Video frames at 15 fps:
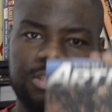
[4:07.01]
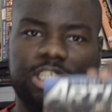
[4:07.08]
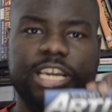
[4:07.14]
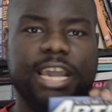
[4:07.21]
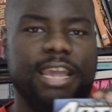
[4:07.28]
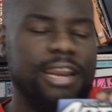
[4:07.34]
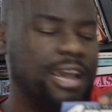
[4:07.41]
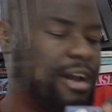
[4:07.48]

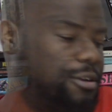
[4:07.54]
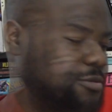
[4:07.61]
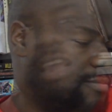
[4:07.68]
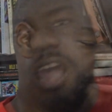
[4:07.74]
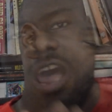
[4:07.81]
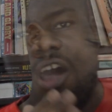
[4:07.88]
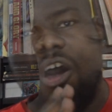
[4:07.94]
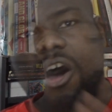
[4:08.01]
Check it out.
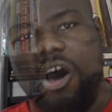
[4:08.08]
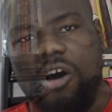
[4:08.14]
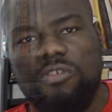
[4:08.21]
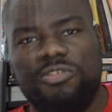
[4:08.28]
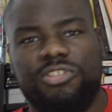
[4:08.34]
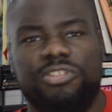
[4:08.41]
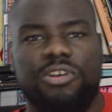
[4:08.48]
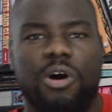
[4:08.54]
I
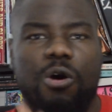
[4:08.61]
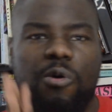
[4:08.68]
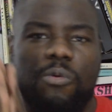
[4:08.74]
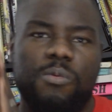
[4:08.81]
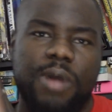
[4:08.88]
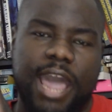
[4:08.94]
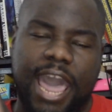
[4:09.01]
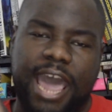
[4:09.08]
also,